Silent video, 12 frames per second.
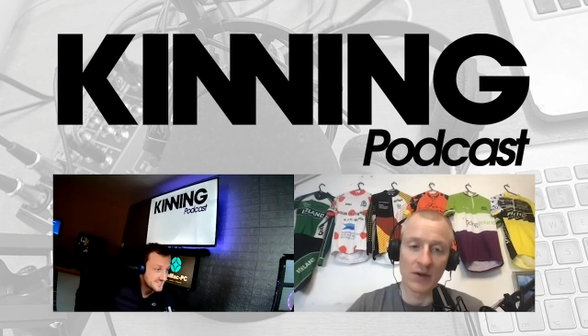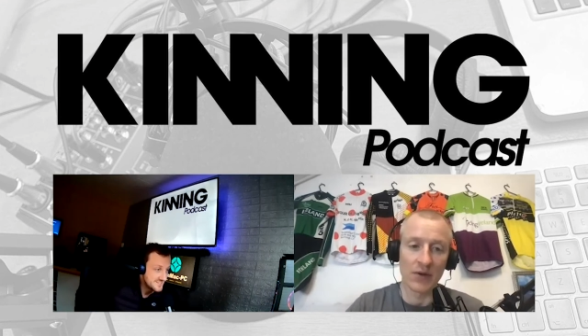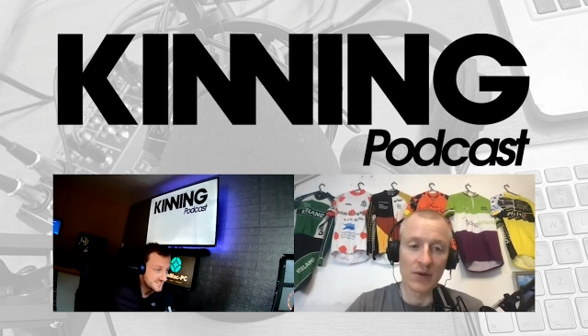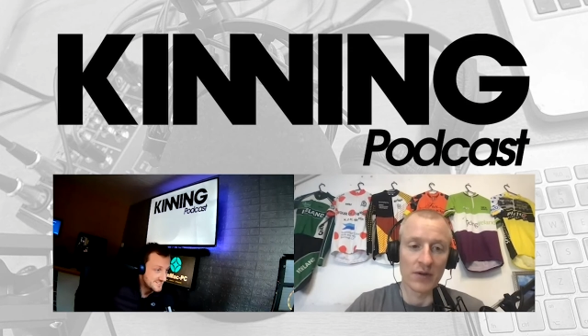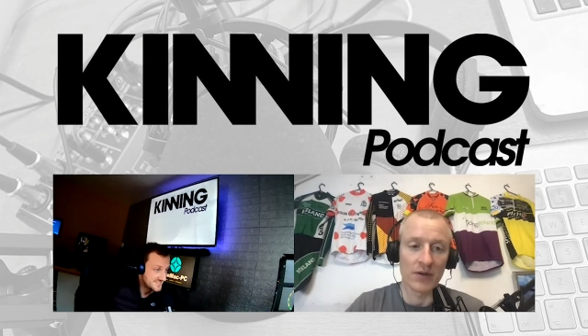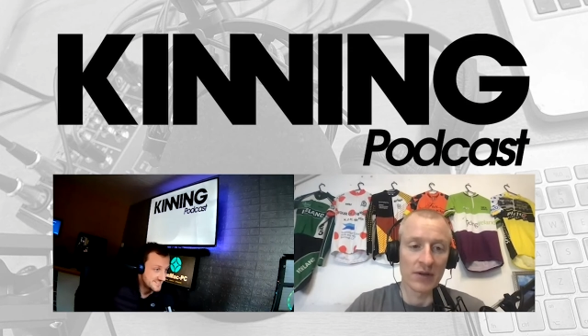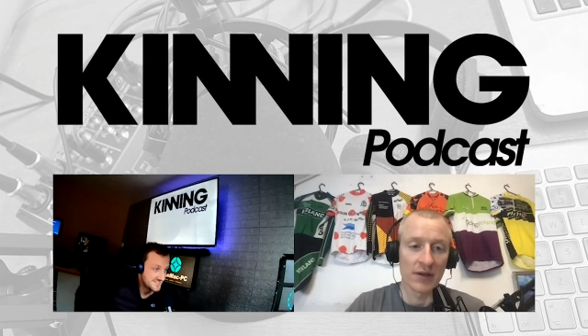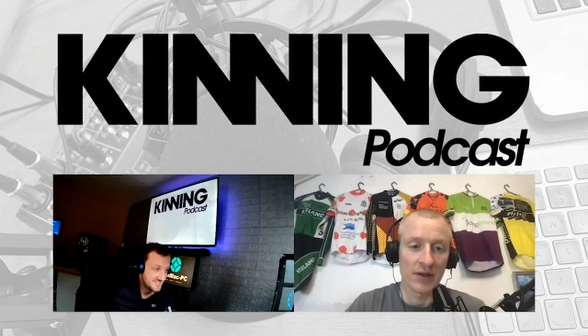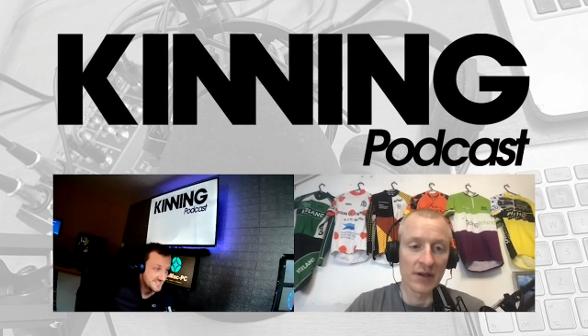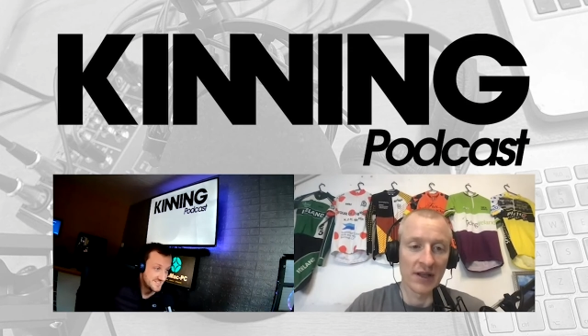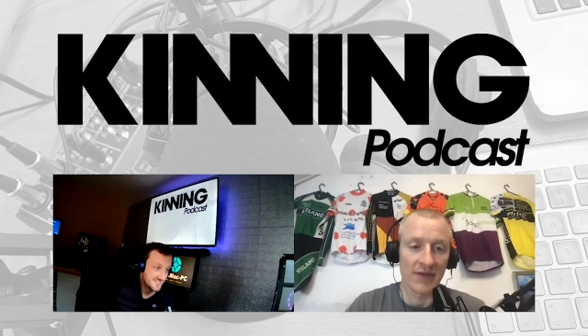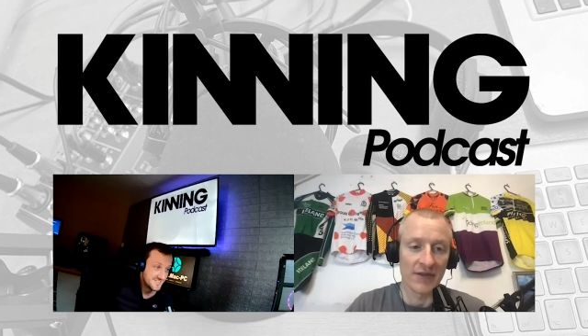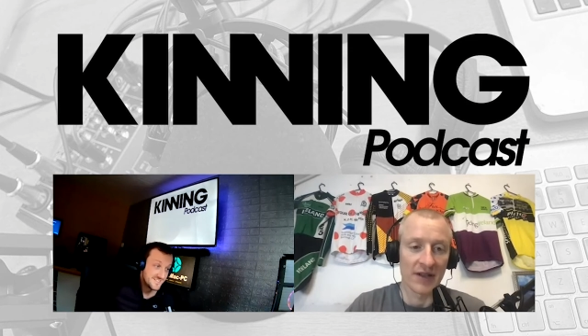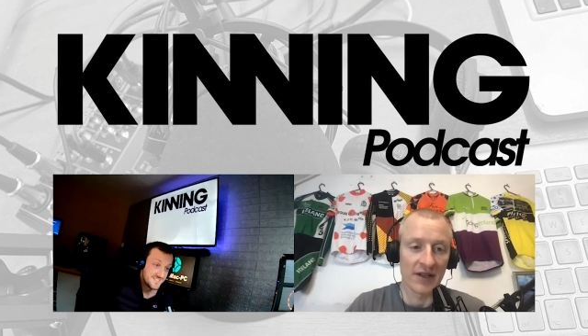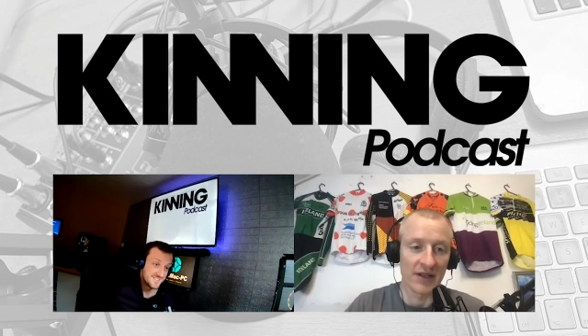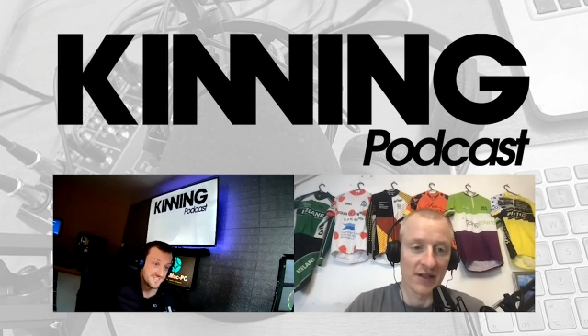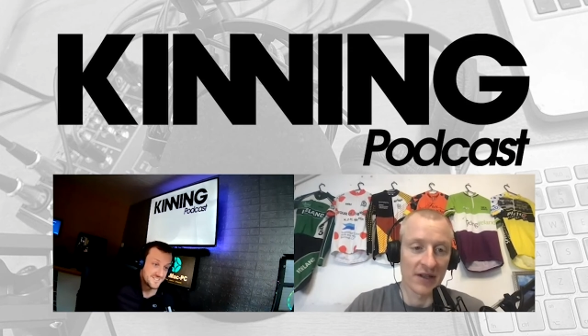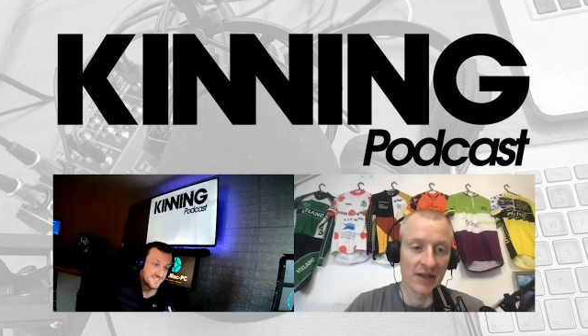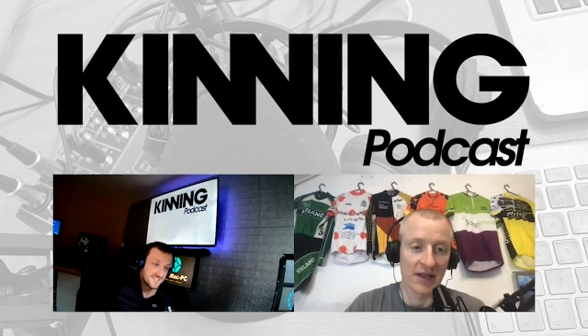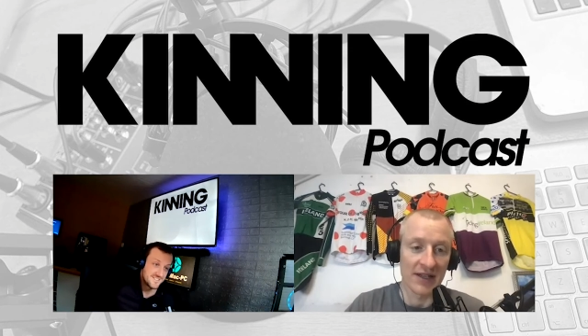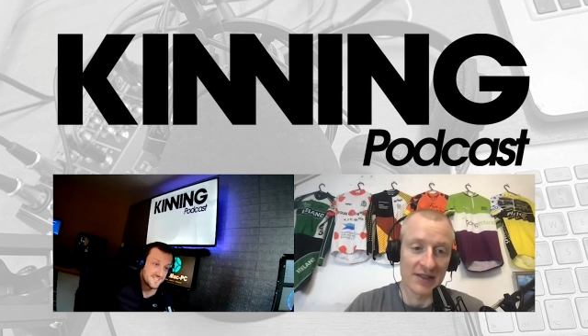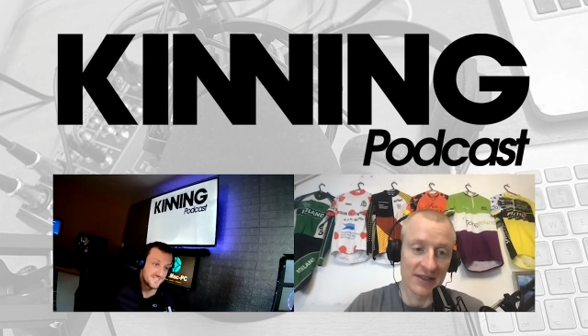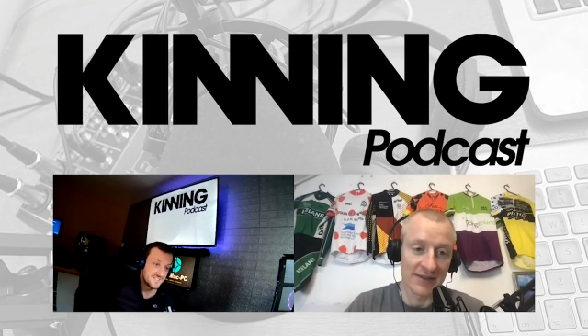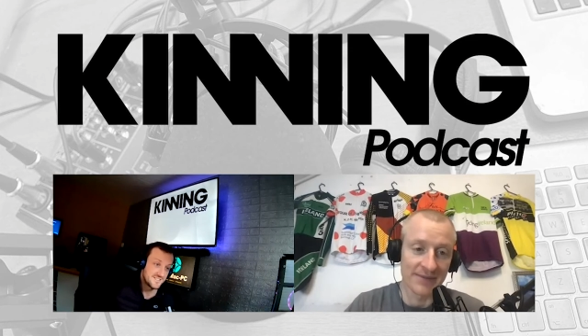Or that they to
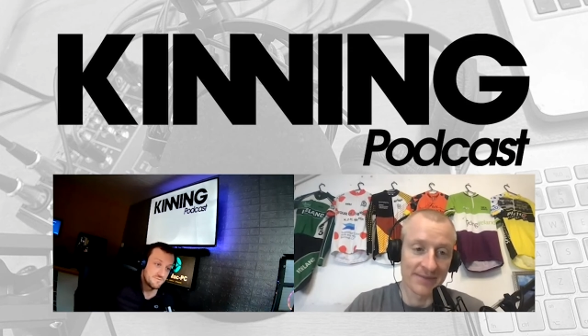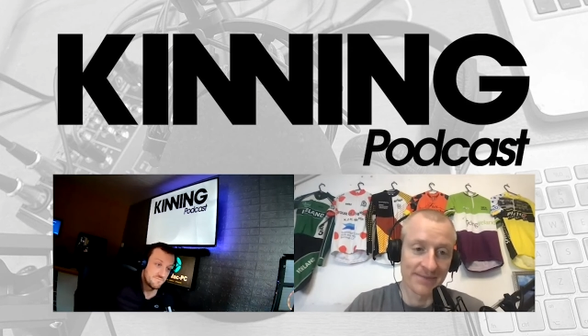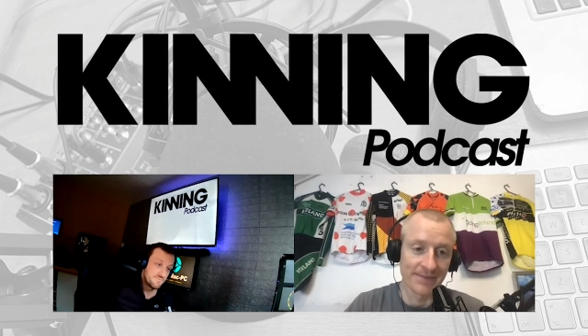isolate?